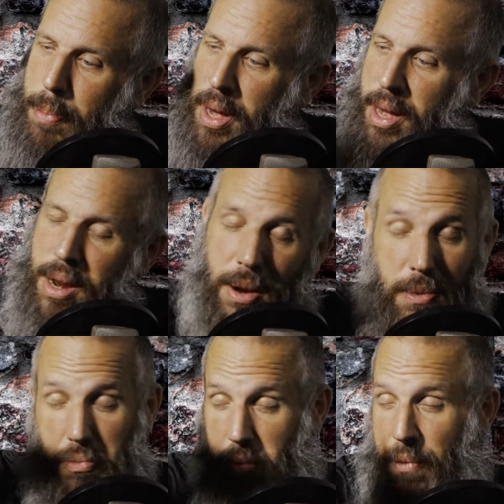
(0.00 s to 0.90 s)
But
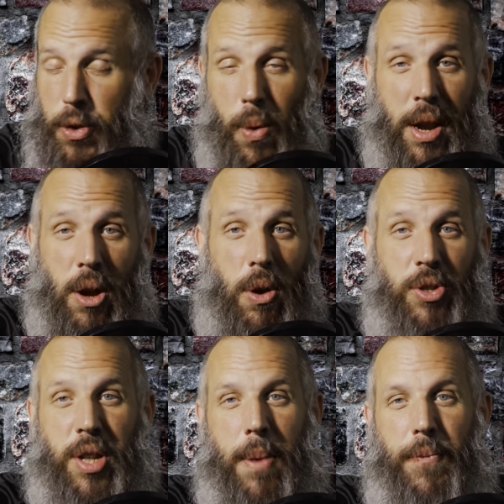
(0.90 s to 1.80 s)
if you want to go
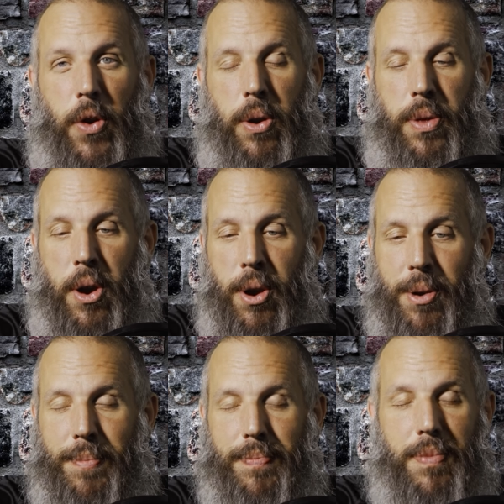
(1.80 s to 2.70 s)
a step further,